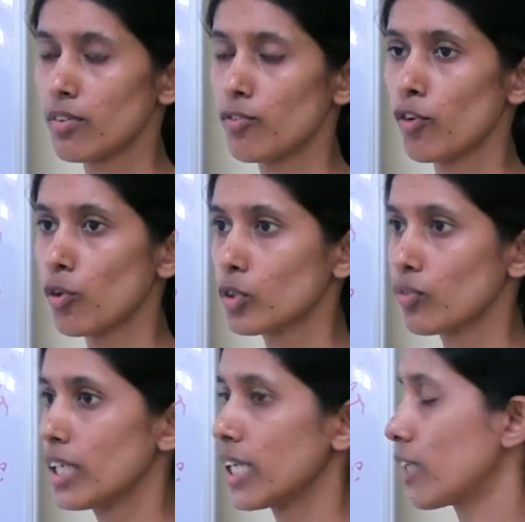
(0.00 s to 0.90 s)
4th
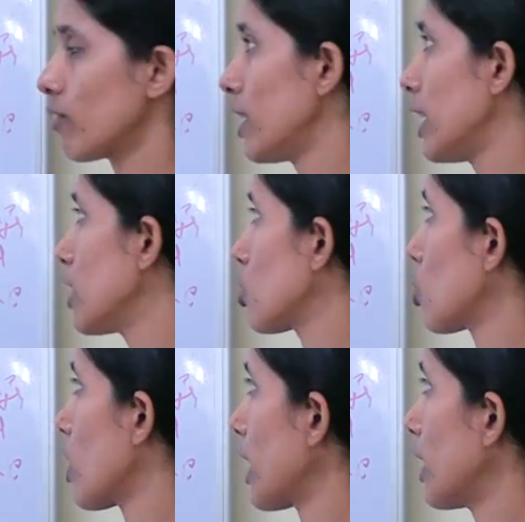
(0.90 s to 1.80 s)
week, it will lead
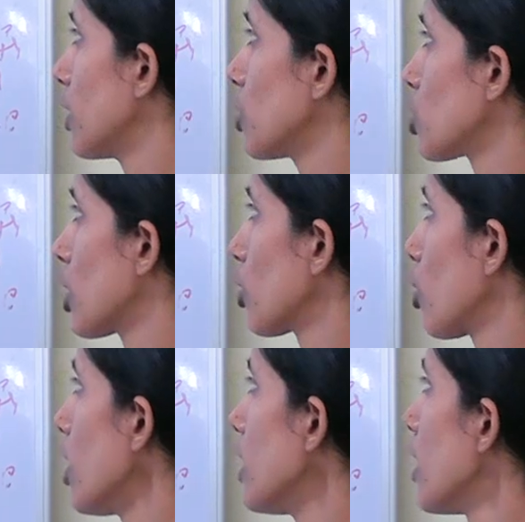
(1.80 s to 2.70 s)
to a condition
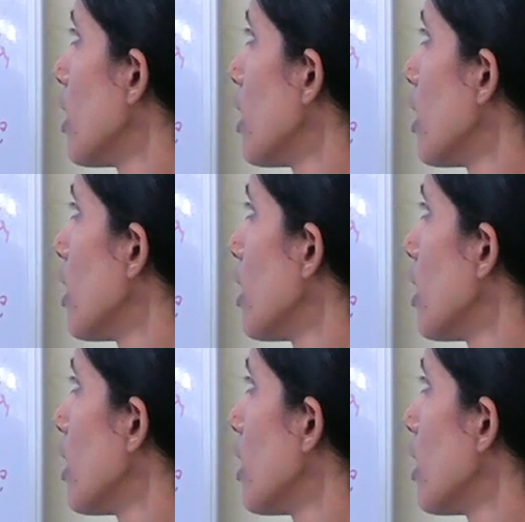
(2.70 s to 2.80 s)
called